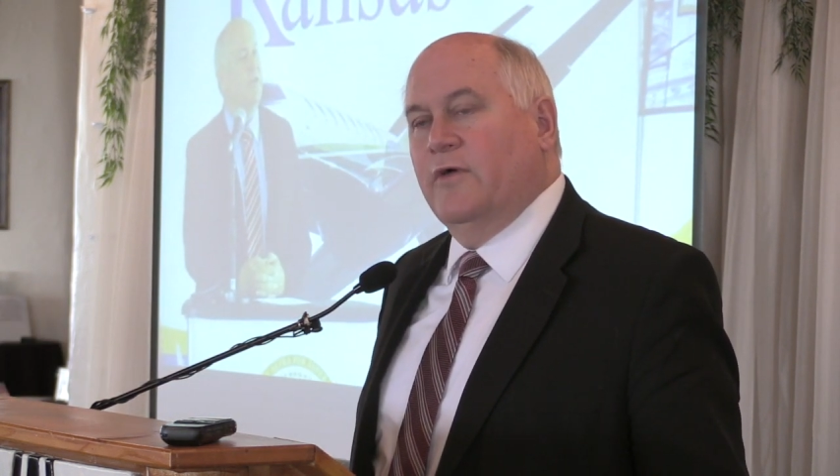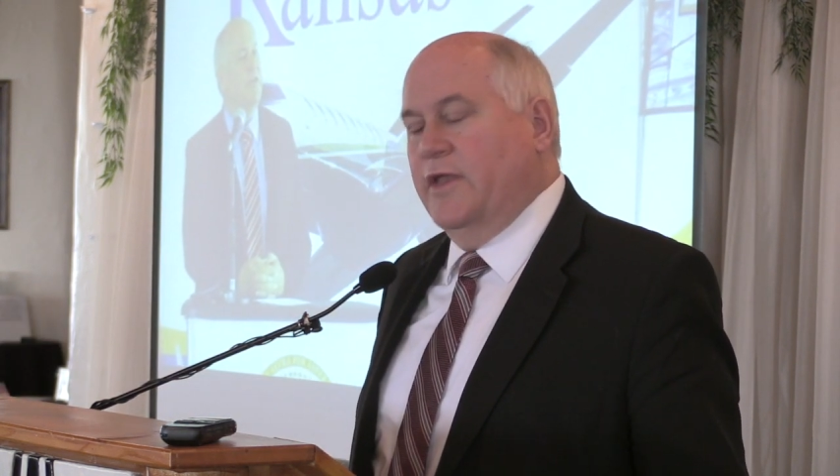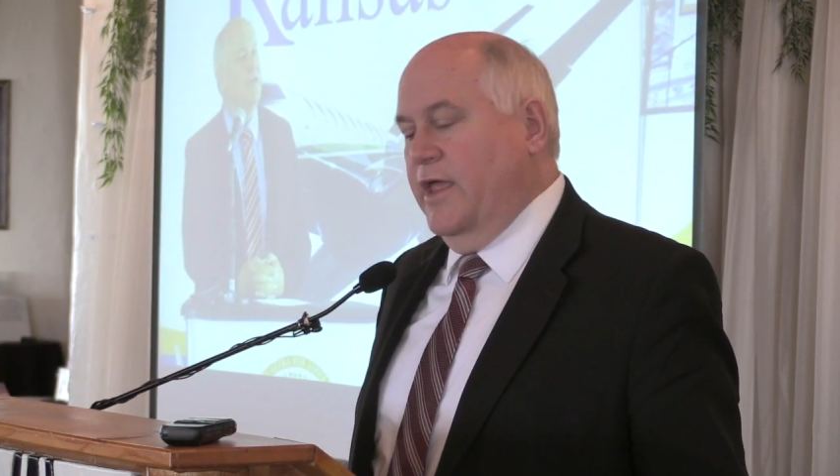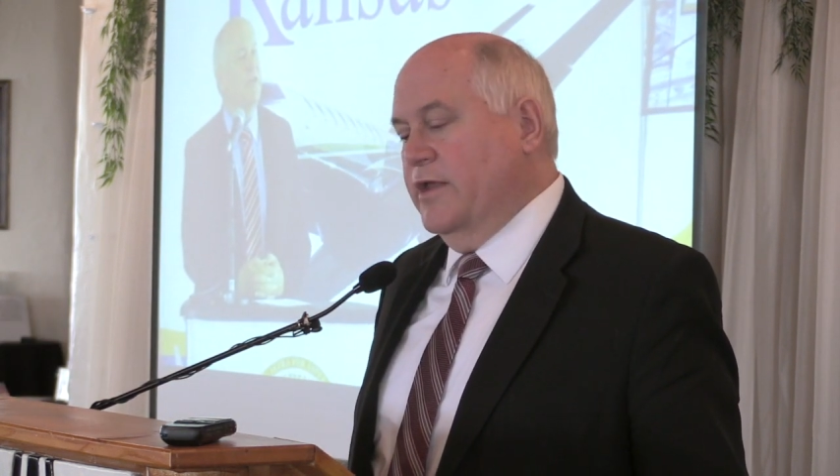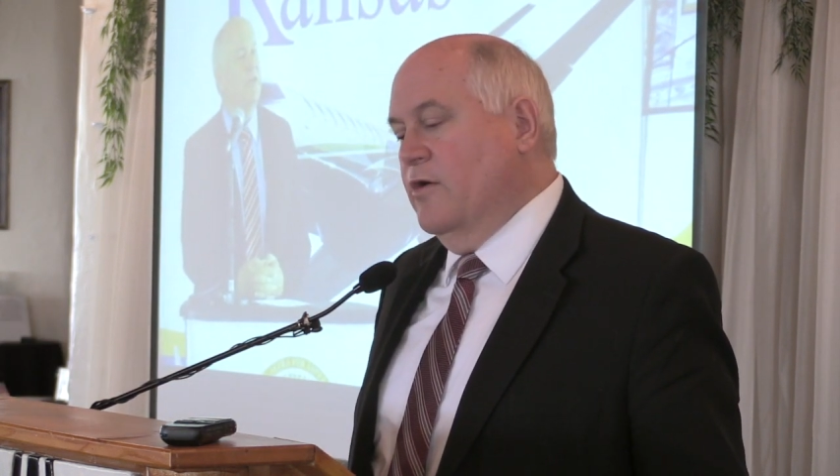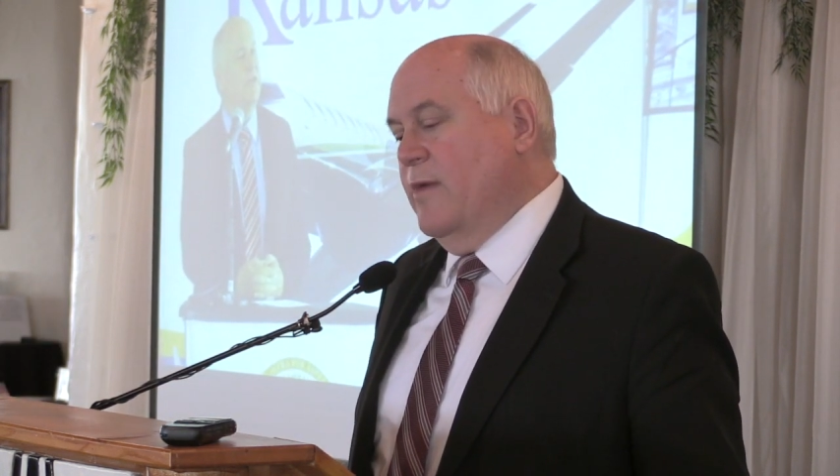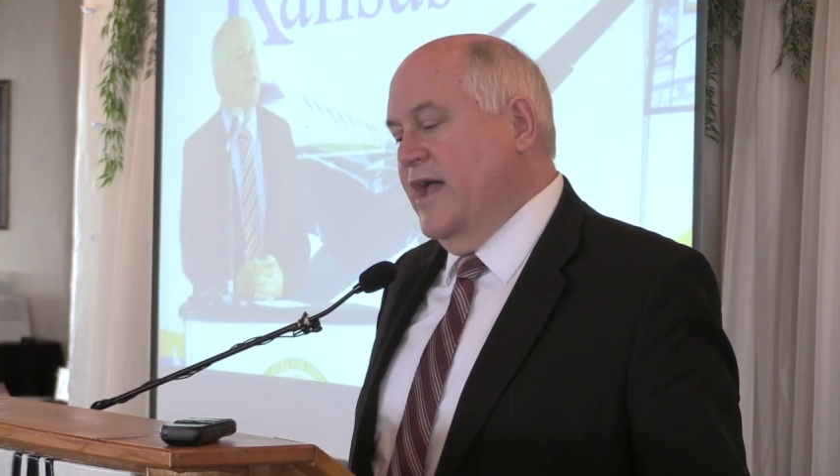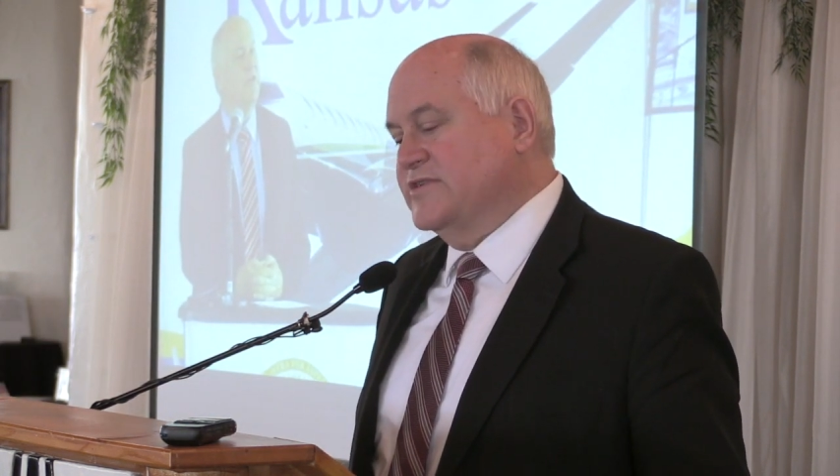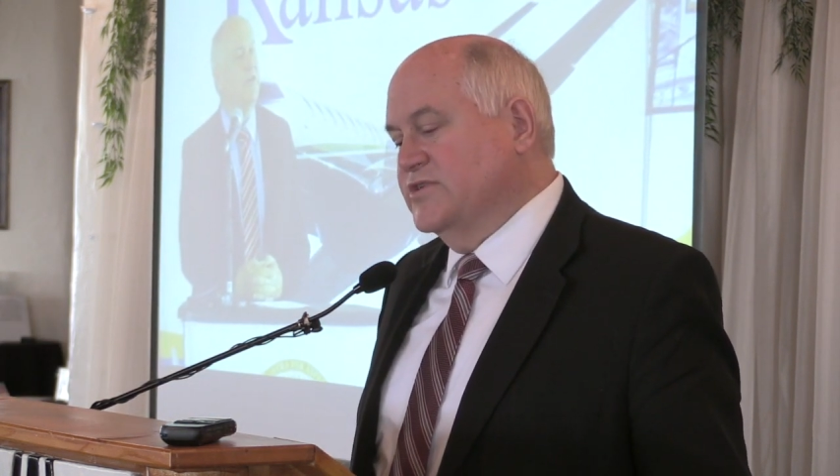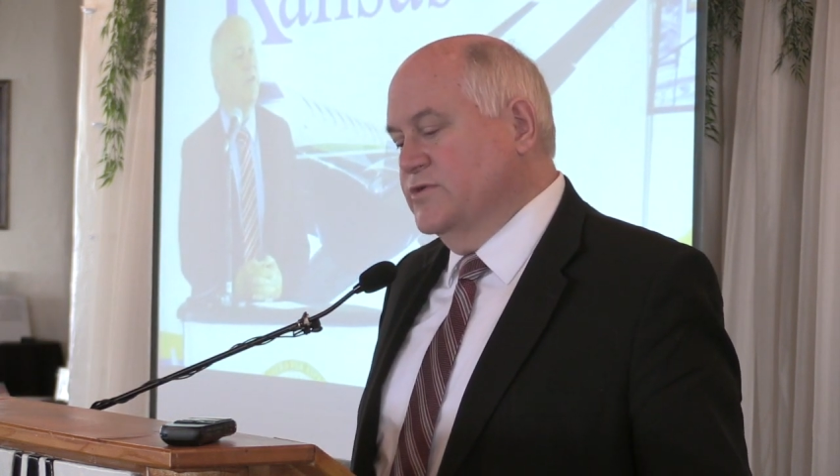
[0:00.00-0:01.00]
and, and go
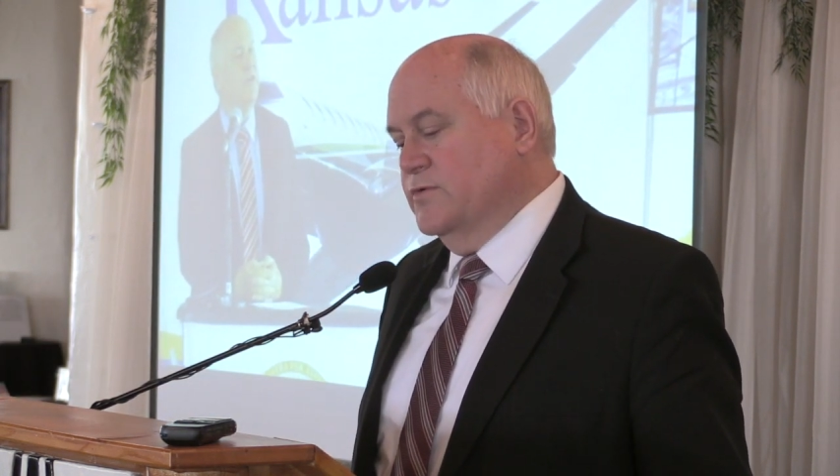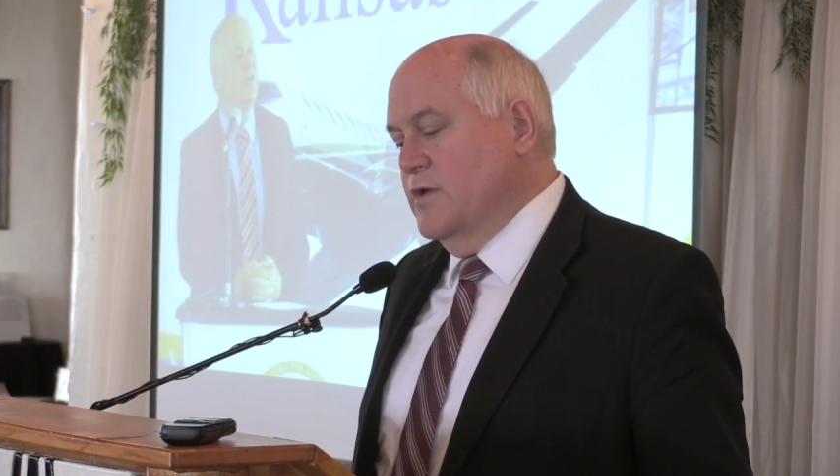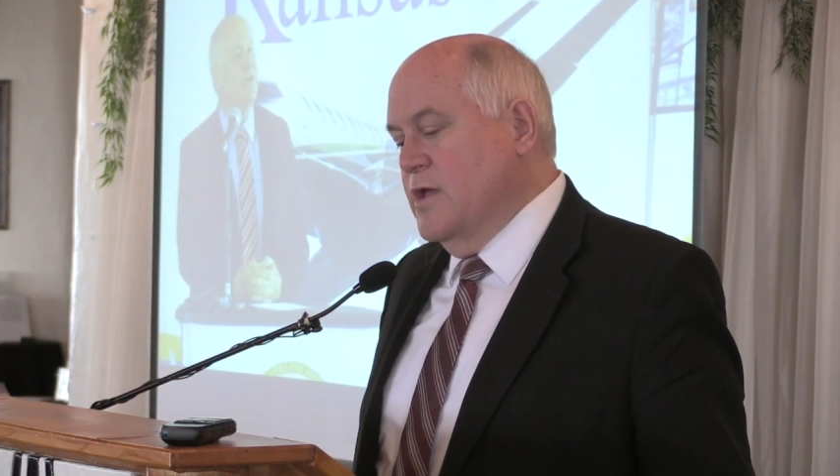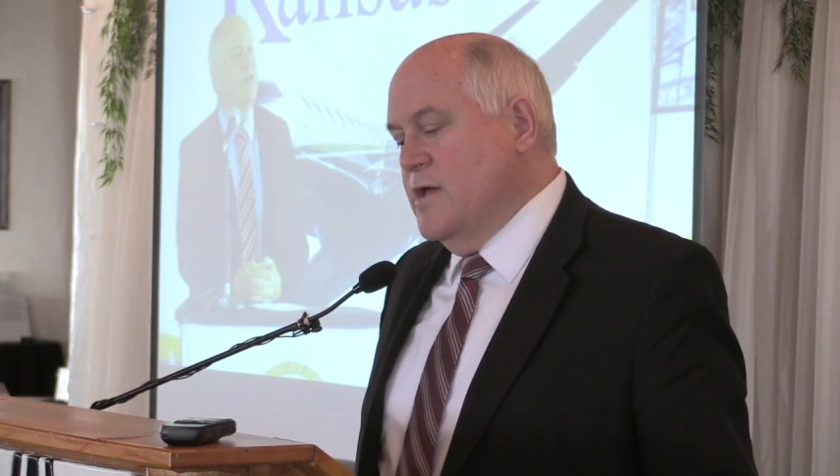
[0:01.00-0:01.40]
back to.